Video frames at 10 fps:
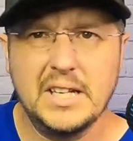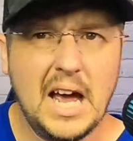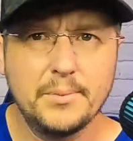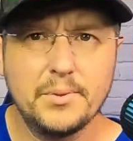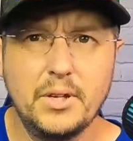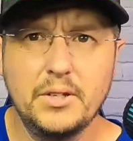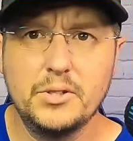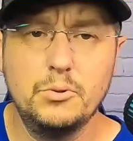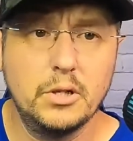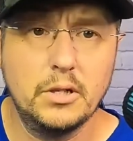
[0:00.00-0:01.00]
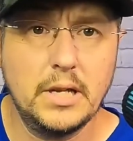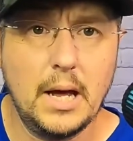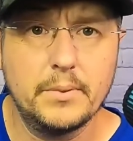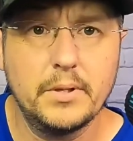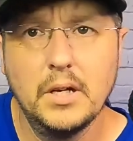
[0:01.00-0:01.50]
thing, so you can adapt
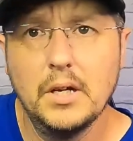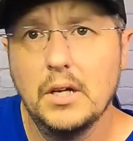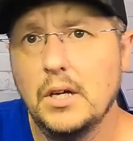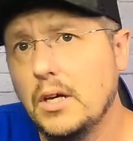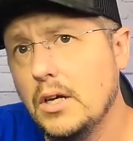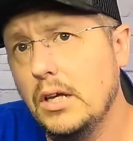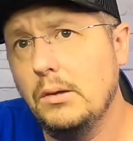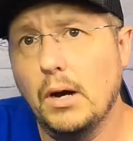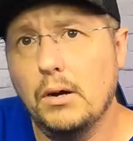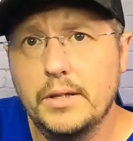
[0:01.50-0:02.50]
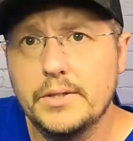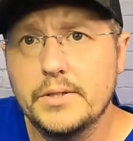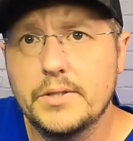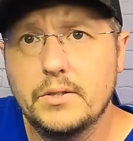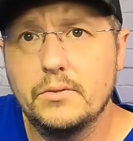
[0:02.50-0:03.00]
E-mount lenses
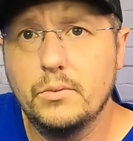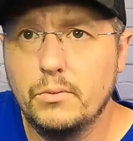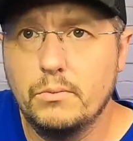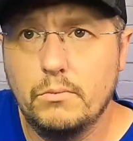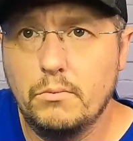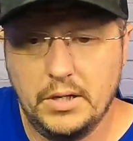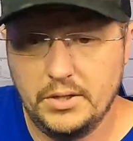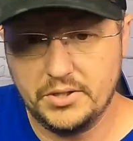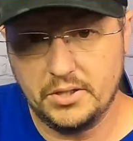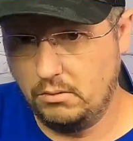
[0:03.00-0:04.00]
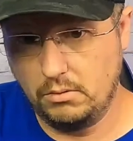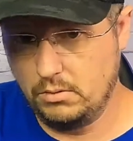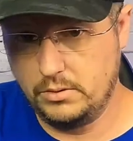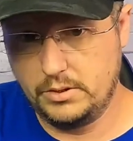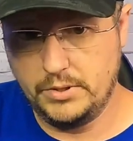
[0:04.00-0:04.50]
to, and it's just like a little, it's
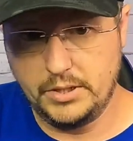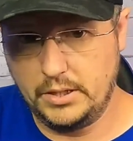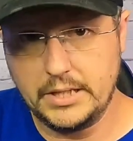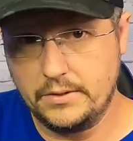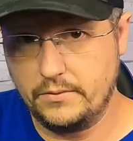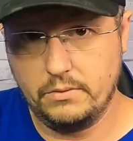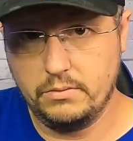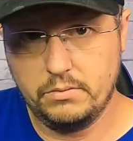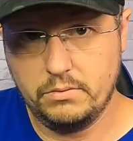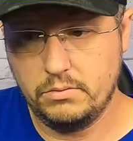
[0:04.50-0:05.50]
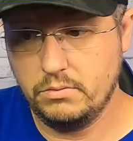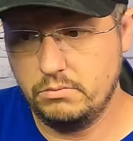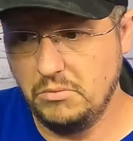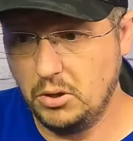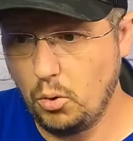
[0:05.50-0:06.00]
almost like the size of a
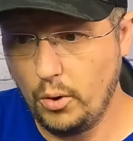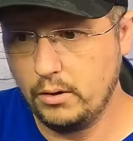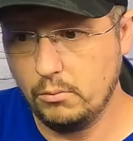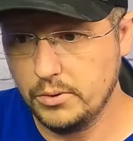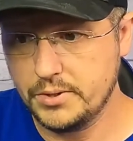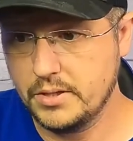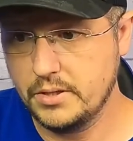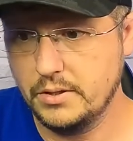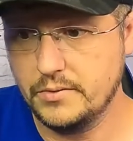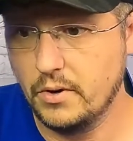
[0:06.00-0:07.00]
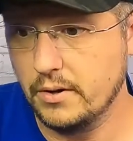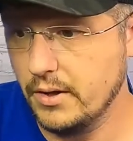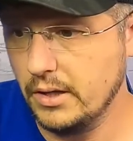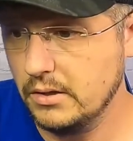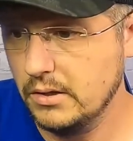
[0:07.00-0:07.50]
coin almost. It's very
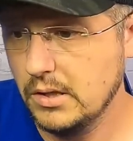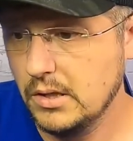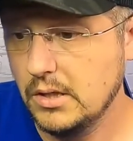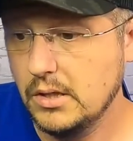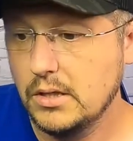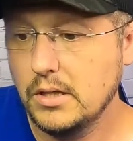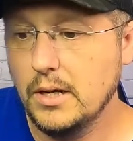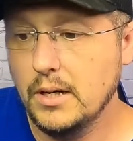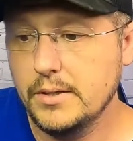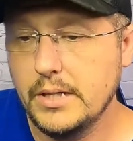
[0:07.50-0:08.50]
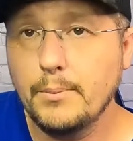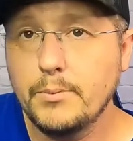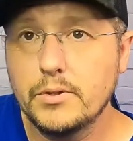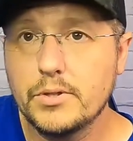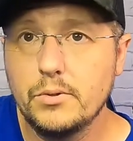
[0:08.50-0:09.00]
thin. Adapter,
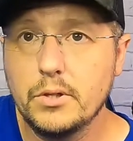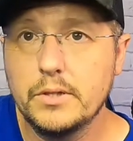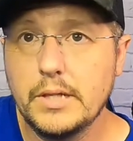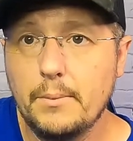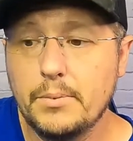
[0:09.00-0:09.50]
so you can adapt